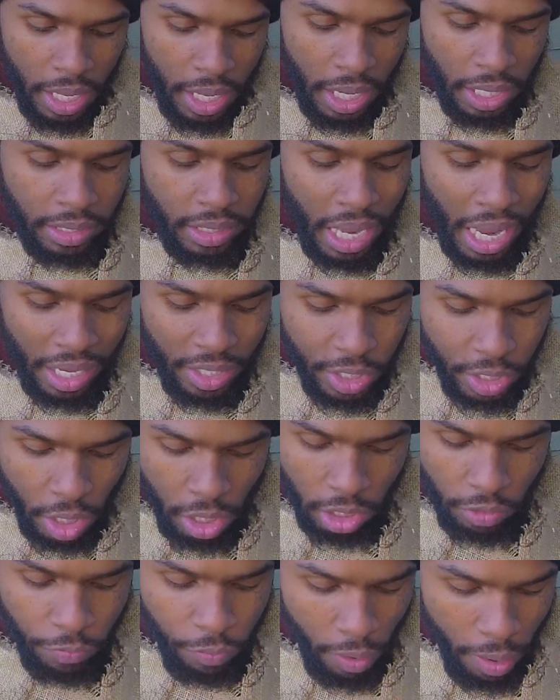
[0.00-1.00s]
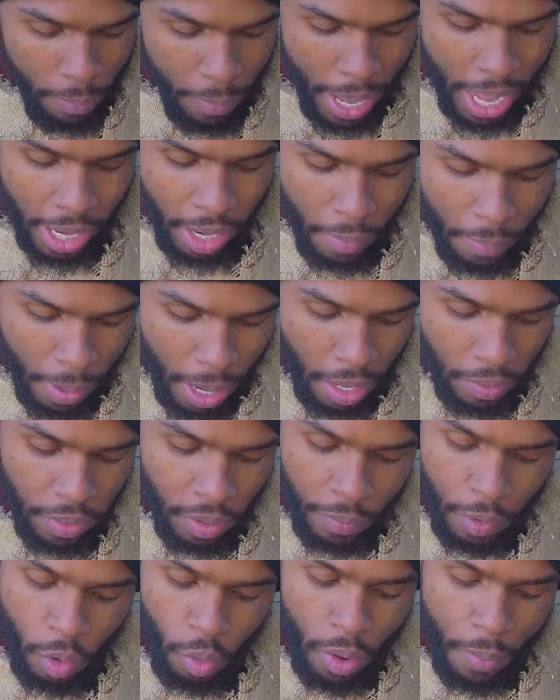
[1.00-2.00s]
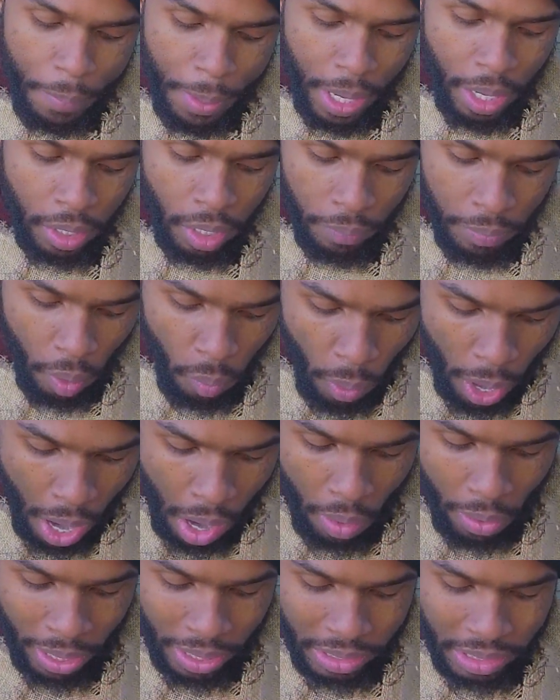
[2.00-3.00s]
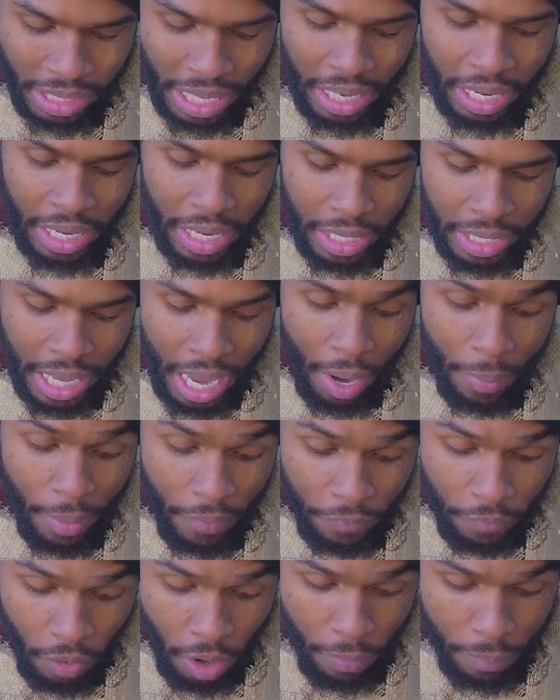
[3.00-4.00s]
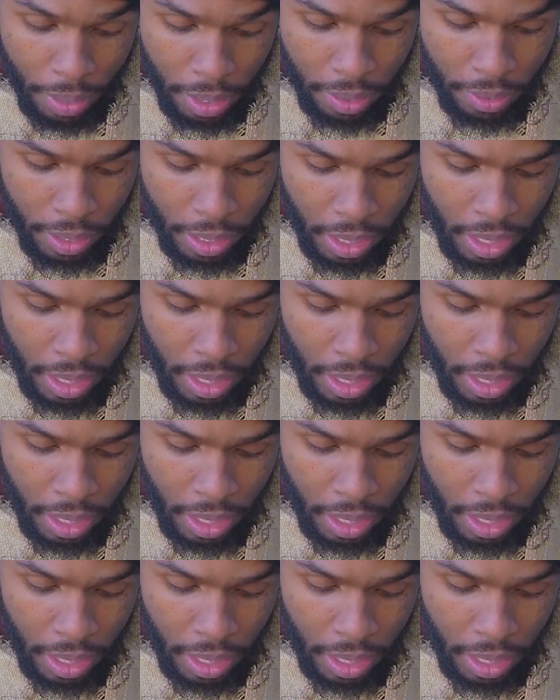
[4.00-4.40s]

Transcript: He said, I searched for a man among them who would build up the wall and stand in the gap before me